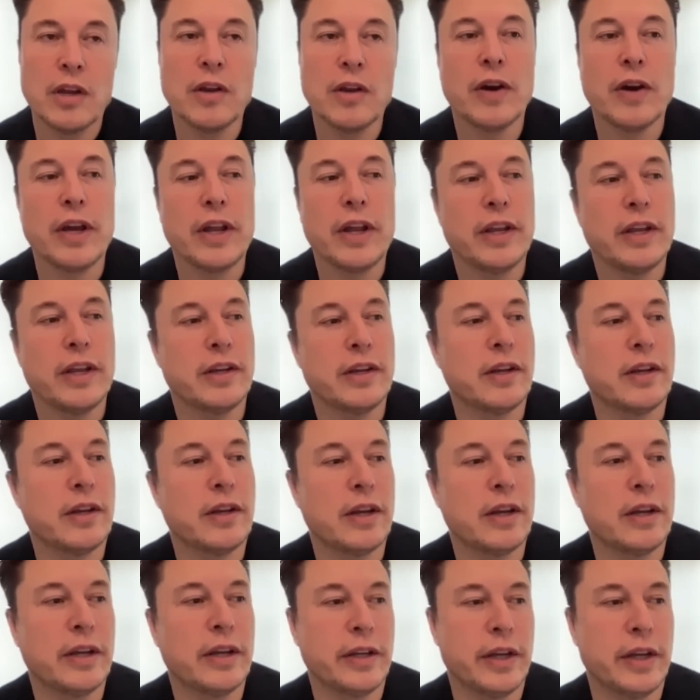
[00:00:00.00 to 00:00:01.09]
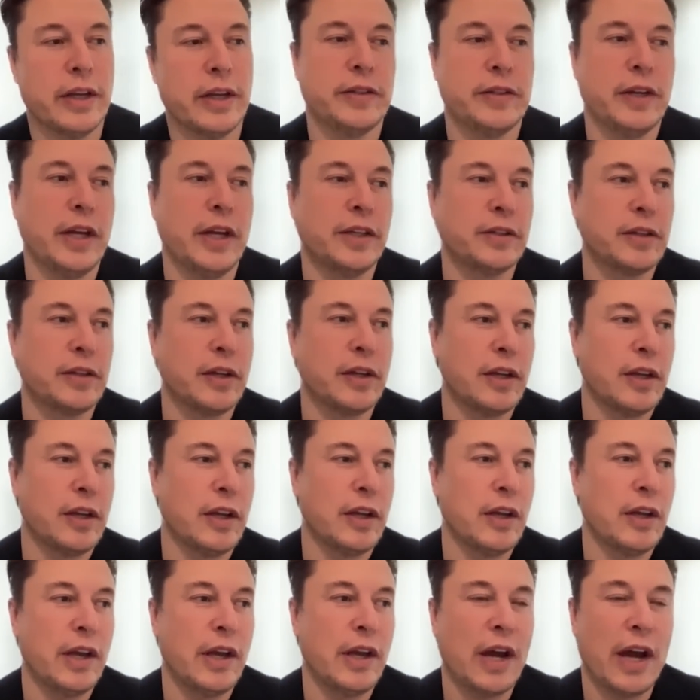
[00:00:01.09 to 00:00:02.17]
No, it, it, it's it's.
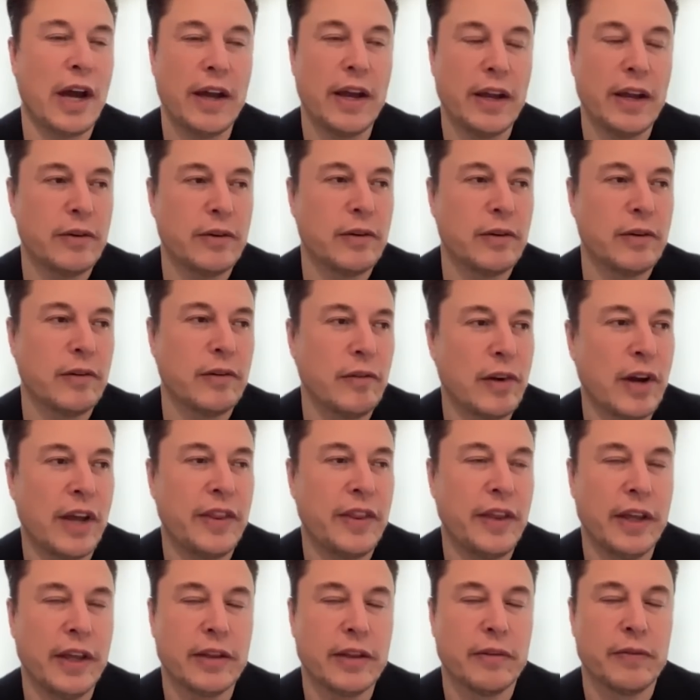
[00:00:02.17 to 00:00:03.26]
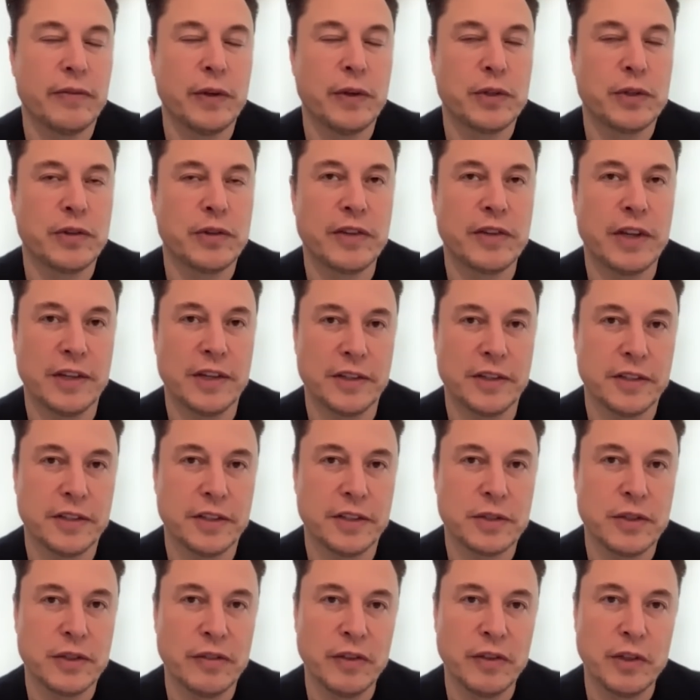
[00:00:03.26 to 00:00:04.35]
I, I, think the future of Tesla is
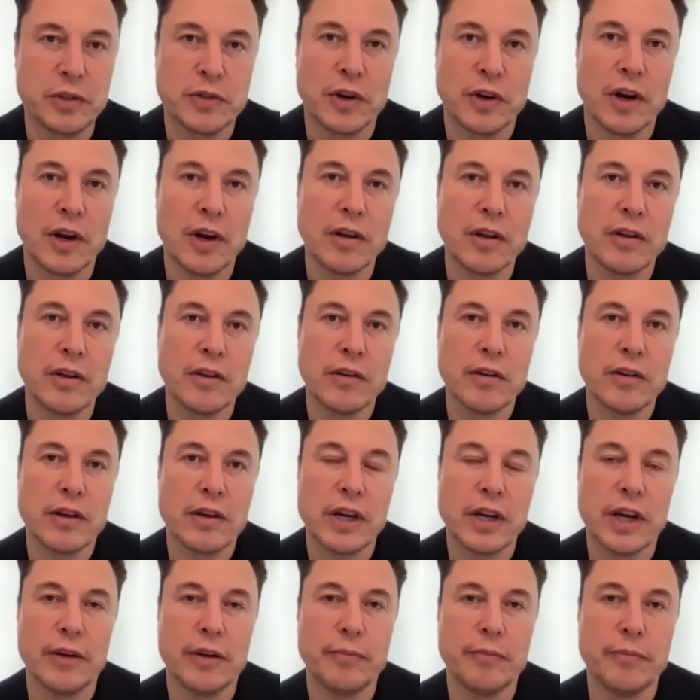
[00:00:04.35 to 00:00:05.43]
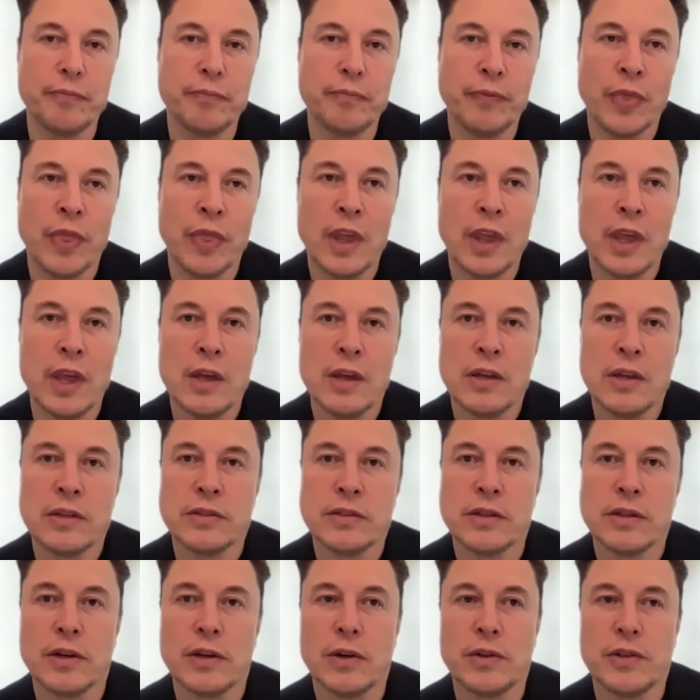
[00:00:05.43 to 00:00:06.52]
extremely strong. Um,
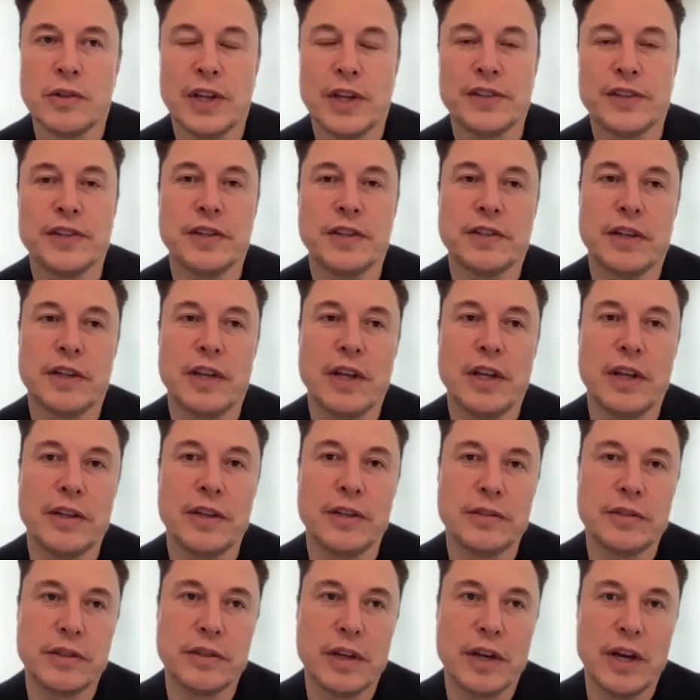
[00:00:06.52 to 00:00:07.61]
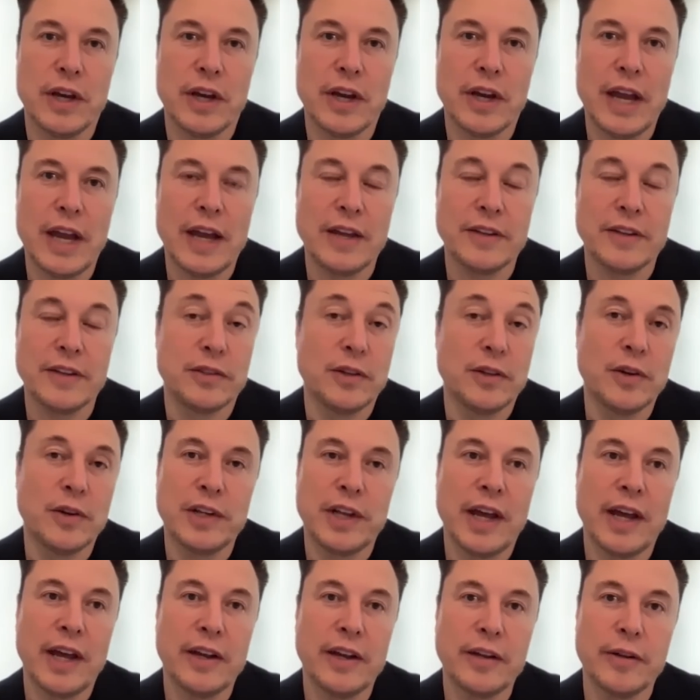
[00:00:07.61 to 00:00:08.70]
so Tesla is, is uh, has no
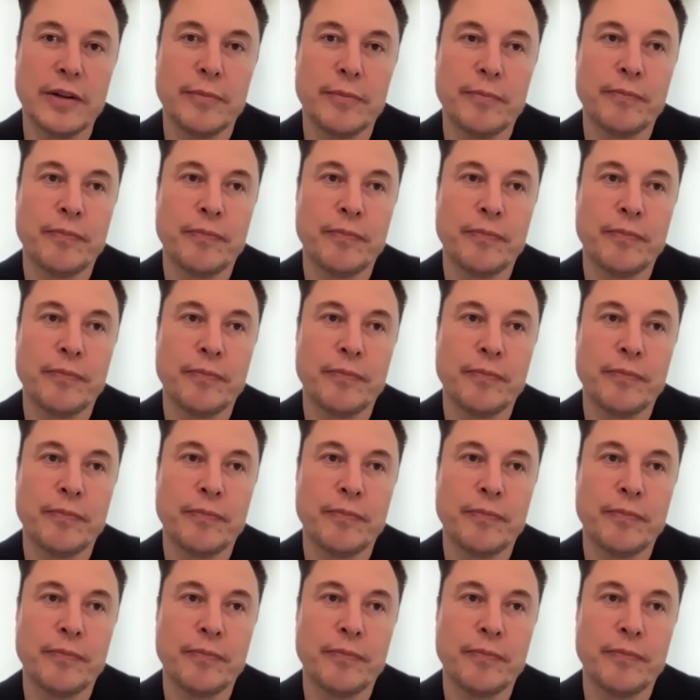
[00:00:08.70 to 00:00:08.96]
debt.